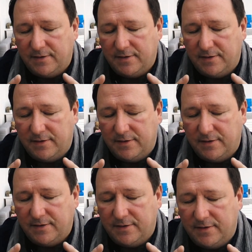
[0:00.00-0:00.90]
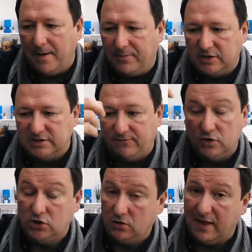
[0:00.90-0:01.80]
connect up, because if
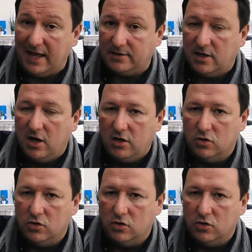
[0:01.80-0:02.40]
you do that,